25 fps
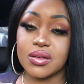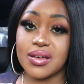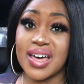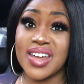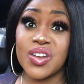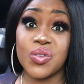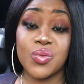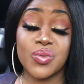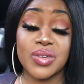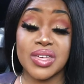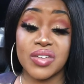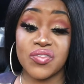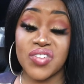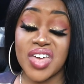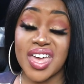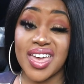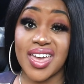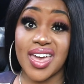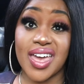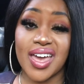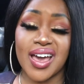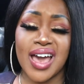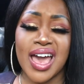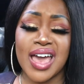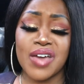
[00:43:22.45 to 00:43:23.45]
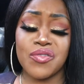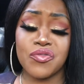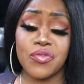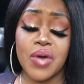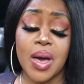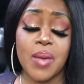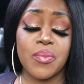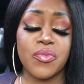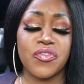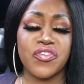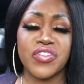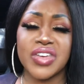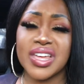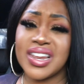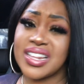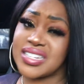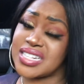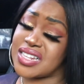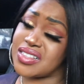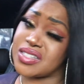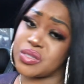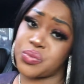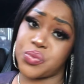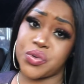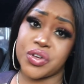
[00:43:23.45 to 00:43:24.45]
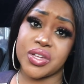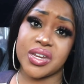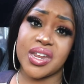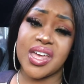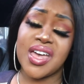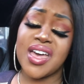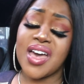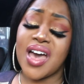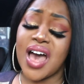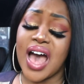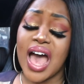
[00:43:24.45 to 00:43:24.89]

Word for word: I don't give a heck. I'm I'm fearless at this point.